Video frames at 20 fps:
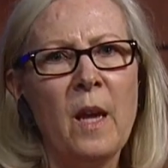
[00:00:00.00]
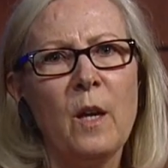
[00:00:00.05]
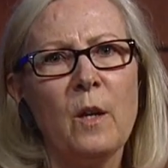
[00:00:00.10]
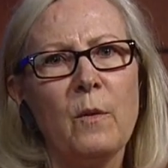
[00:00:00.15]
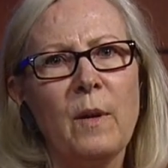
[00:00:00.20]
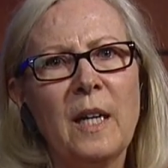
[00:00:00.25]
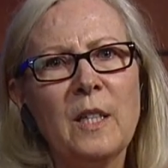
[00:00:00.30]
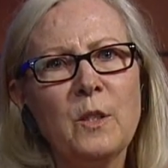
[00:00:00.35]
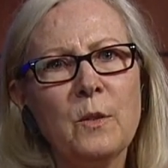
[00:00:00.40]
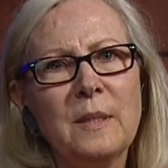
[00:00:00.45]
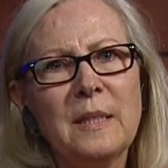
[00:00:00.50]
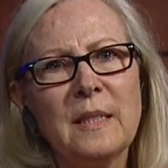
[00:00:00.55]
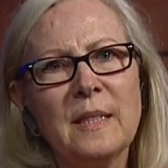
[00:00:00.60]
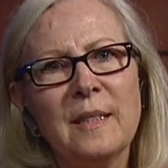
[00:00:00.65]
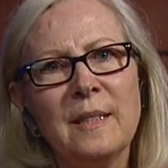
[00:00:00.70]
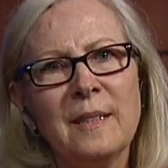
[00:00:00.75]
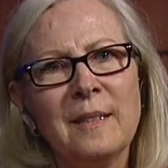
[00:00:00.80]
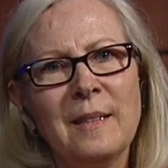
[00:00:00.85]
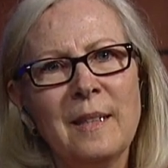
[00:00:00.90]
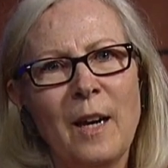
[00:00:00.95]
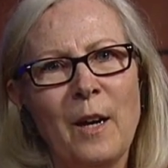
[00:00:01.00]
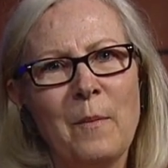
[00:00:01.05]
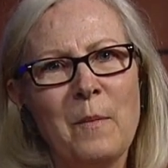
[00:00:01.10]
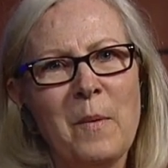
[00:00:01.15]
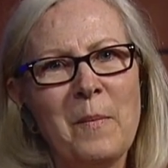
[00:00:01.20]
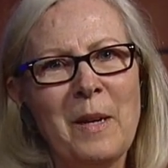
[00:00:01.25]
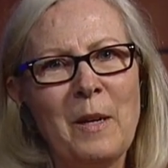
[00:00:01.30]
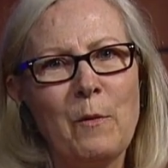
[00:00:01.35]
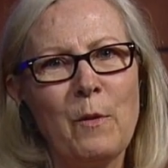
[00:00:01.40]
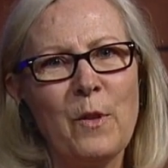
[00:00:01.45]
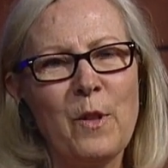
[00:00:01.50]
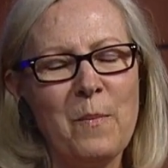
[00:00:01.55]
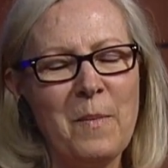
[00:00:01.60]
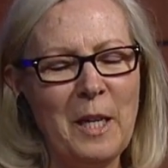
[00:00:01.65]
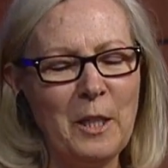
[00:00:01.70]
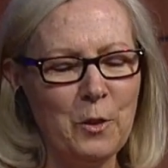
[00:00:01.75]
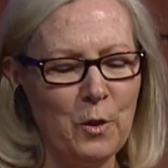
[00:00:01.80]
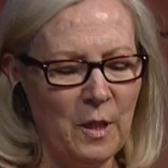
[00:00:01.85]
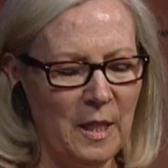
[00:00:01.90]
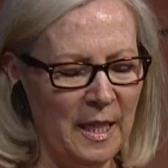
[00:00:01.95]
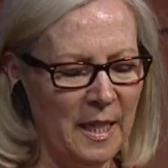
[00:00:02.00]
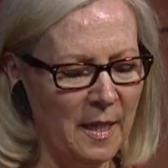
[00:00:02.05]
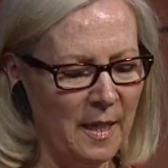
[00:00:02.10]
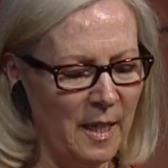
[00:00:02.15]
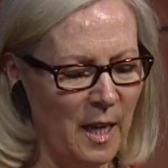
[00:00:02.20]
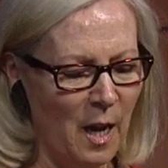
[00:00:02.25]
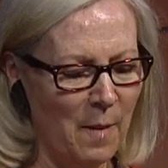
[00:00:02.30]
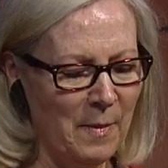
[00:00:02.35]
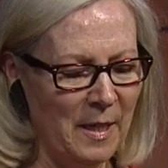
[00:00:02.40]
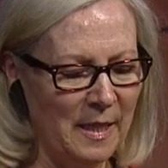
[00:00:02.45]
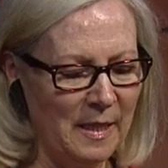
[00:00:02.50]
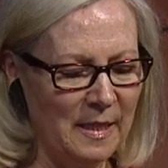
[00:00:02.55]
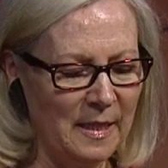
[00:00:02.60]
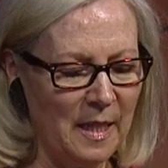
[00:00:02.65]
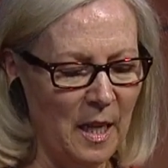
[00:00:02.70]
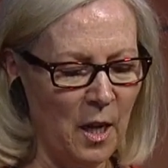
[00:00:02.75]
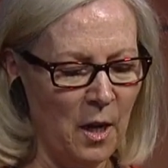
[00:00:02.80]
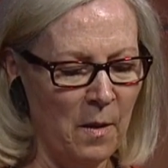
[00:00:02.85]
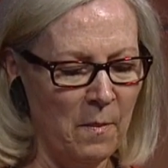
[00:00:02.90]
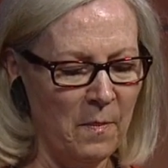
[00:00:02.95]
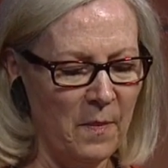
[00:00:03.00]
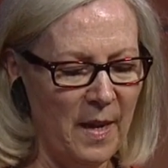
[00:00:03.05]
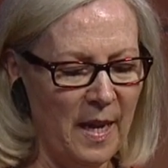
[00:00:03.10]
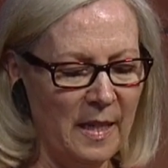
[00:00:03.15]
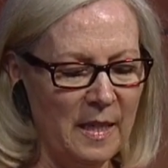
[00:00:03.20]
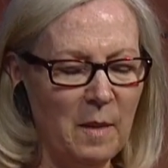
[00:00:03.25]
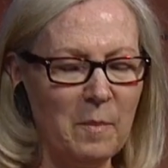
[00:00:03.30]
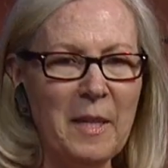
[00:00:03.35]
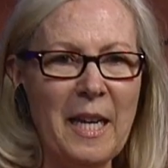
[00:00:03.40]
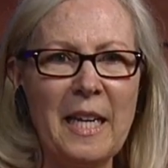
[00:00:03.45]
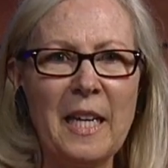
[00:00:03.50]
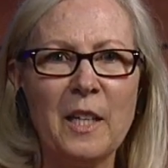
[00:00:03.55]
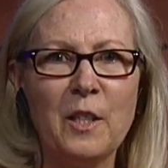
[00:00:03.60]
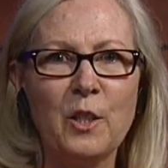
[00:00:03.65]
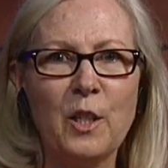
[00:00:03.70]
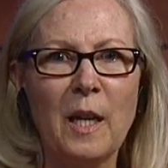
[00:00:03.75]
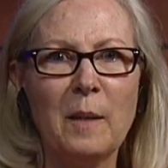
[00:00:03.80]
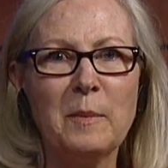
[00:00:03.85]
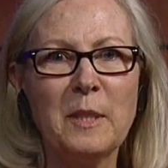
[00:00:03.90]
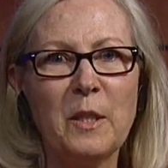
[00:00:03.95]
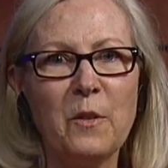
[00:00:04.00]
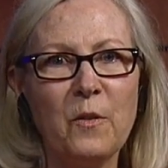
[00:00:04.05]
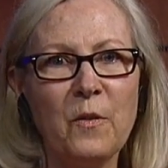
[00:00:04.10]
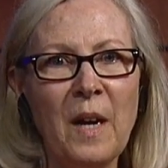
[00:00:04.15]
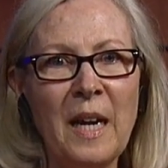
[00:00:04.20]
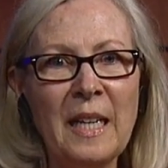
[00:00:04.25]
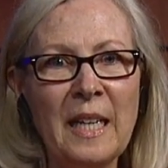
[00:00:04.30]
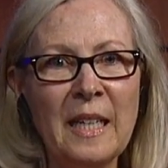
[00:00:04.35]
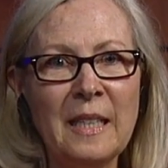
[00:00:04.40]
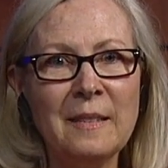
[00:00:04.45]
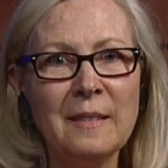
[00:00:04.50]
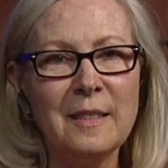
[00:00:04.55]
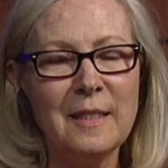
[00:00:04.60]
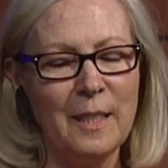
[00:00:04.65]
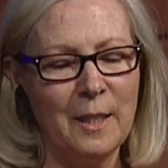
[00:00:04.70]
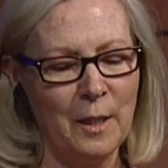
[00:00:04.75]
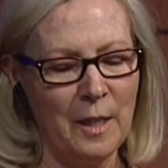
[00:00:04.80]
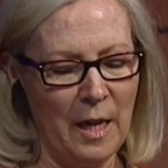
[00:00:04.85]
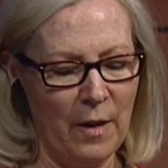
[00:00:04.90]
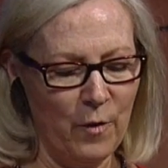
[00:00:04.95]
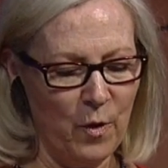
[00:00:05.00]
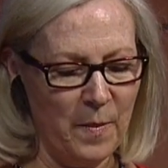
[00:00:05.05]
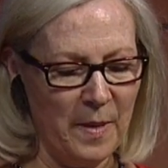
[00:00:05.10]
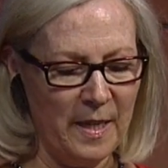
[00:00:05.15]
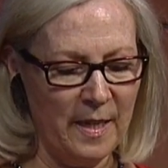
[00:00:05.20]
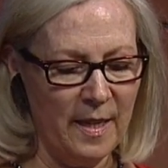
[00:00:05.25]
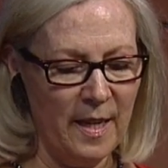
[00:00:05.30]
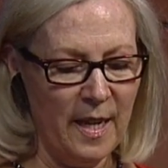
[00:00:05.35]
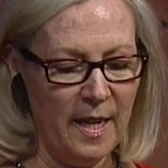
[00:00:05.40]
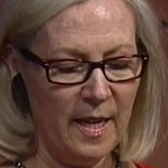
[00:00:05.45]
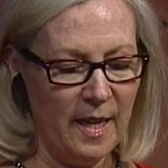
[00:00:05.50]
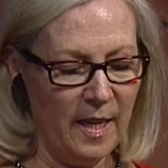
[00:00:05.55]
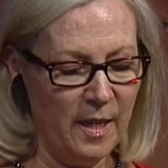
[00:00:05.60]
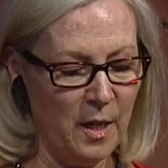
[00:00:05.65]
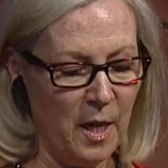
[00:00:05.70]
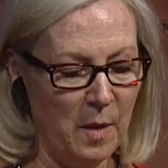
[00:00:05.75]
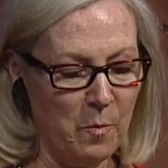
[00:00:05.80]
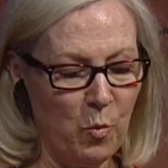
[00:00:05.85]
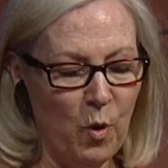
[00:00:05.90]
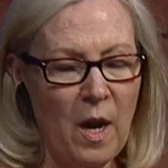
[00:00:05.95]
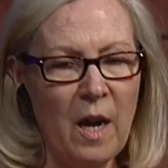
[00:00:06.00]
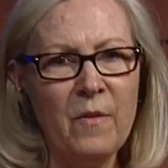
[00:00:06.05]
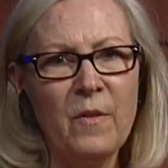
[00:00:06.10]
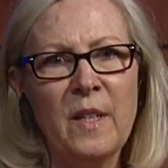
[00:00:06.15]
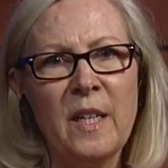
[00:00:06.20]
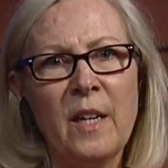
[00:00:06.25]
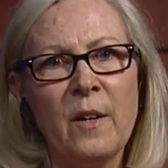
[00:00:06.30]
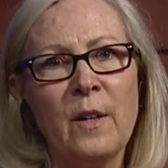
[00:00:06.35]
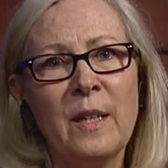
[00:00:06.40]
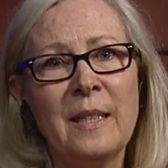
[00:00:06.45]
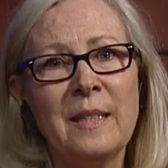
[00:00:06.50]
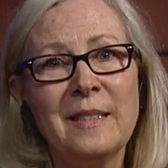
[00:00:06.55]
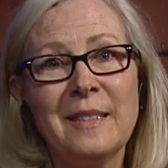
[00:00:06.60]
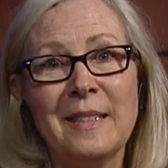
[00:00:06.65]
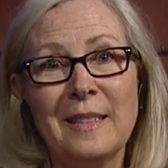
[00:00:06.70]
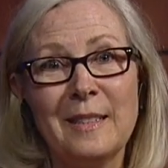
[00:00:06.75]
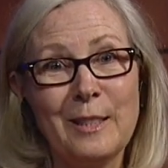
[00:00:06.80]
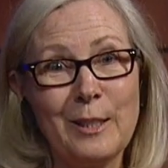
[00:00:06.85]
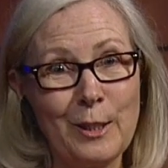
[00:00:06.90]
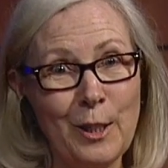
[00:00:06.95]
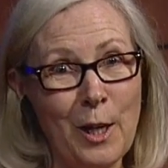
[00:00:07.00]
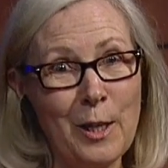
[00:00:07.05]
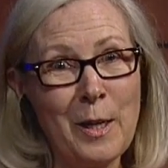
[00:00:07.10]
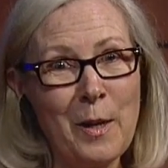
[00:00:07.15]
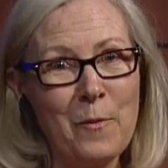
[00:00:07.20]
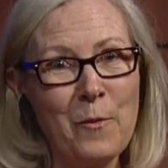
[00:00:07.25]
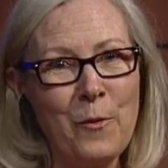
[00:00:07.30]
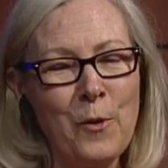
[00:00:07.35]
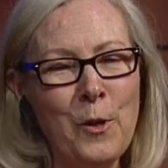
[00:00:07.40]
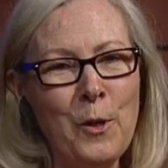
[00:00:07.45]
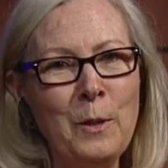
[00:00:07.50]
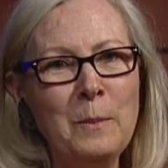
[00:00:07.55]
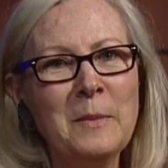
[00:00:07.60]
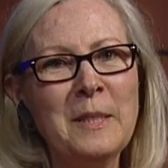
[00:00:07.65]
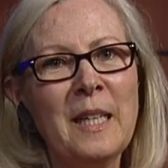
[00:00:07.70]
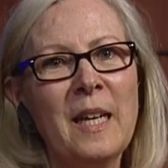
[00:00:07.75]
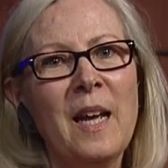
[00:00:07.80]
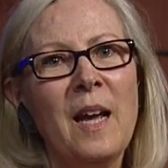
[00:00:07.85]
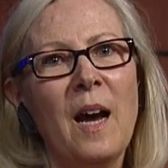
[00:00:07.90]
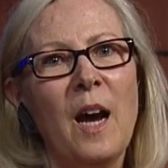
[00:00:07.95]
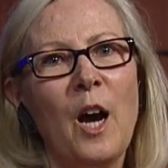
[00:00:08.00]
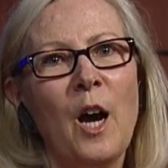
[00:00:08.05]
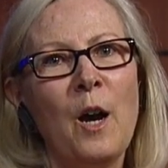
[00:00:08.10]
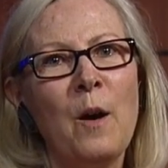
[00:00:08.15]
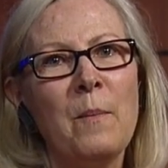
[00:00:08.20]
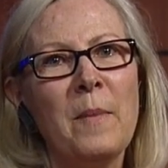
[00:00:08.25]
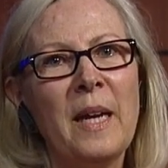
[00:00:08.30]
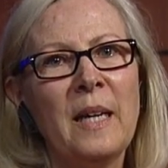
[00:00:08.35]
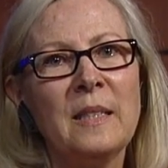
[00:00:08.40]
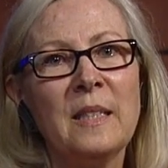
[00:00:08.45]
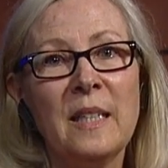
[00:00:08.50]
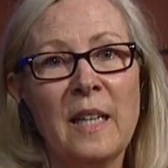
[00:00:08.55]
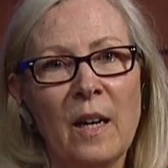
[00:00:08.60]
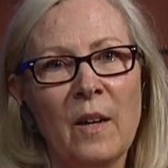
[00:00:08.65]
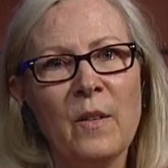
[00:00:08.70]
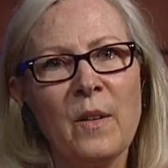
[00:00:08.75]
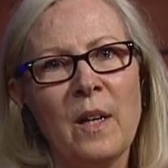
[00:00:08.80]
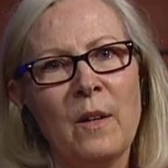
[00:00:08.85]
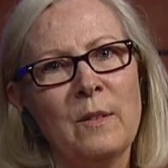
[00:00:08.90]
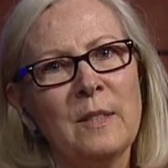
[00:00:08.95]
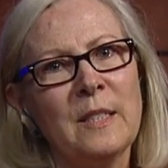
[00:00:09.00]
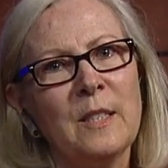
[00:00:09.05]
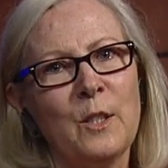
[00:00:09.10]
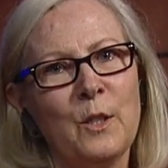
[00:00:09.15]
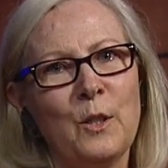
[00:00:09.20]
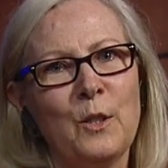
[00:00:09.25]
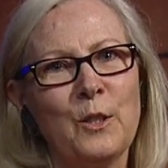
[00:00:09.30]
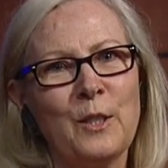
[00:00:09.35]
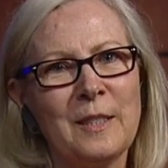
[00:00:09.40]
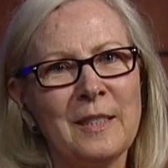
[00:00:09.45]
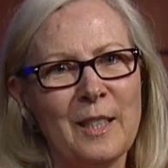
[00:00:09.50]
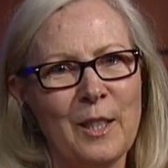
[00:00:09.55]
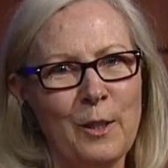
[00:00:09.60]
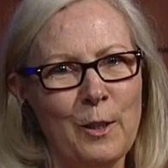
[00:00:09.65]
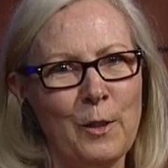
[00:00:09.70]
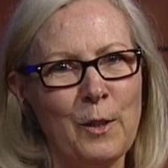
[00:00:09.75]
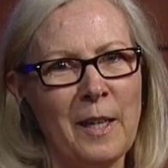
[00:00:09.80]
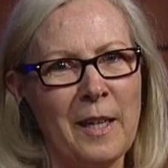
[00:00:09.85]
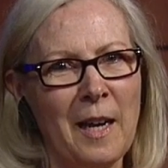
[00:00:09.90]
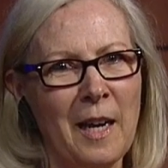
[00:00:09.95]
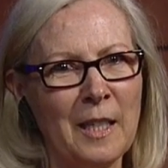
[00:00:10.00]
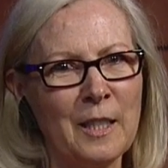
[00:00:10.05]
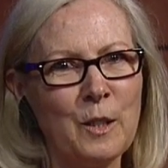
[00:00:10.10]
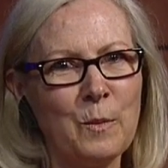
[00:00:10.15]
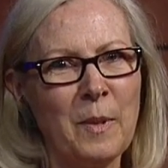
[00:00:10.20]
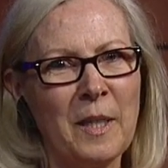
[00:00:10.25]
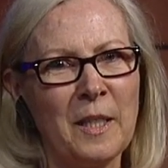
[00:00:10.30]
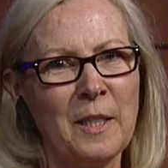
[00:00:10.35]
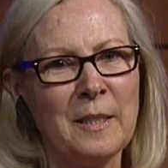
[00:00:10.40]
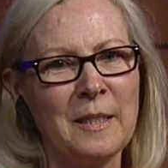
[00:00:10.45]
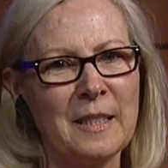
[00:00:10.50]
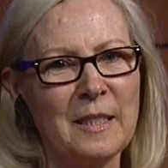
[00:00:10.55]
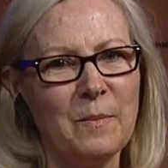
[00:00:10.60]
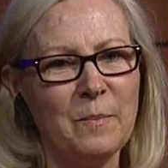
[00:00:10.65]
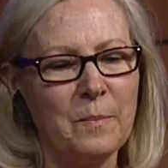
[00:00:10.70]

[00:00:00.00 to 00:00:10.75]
Graduates in, um, with a major in economics um, end up taking jobs in finance, in government, in nonprofit areas, in startup firms, um, and in healthcare institutions, including hospitals.